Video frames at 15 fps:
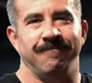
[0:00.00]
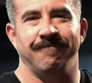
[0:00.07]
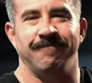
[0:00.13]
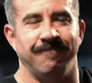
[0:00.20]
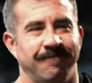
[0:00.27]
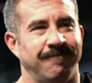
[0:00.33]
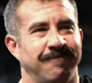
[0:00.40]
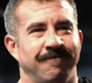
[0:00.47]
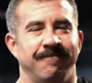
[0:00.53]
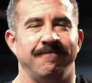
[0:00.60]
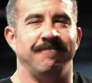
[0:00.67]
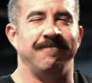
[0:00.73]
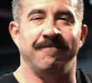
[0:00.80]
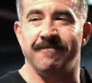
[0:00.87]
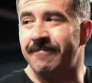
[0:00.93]
But they have the
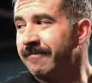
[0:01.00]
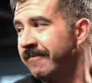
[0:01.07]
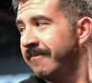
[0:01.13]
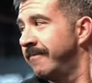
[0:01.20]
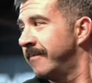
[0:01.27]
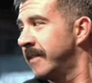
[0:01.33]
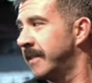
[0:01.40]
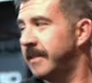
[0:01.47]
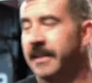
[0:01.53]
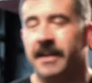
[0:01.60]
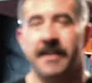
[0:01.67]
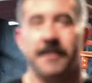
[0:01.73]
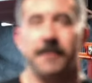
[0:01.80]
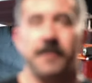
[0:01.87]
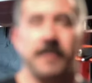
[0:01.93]
bar, the buffet
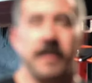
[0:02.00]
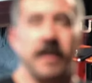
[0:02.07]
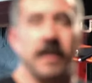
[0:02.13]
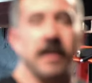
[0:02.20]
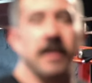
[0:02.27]
bar.